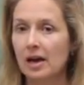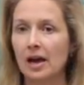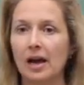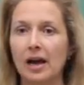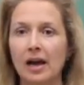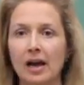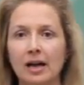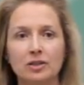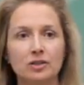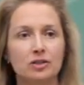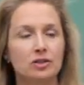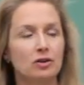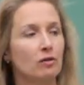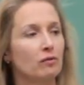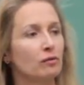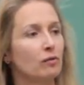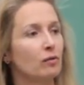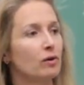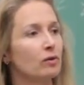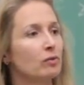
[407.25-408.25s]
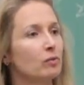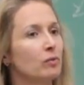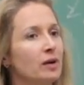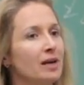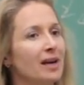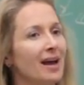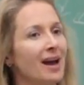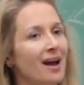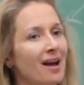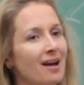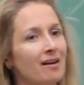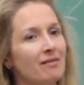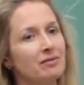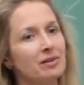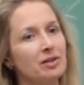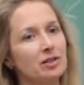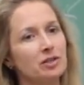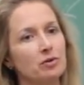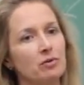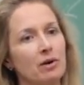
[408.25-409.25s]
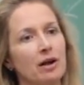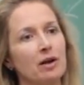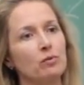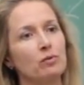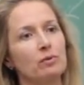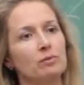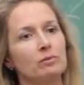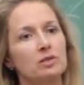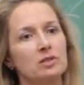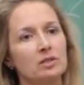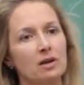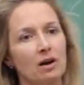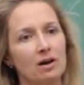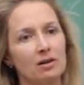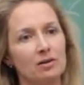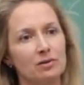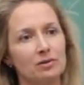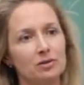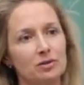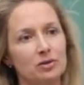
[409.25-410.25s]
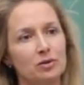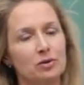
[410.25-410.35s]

and so forth. We have these great women scholars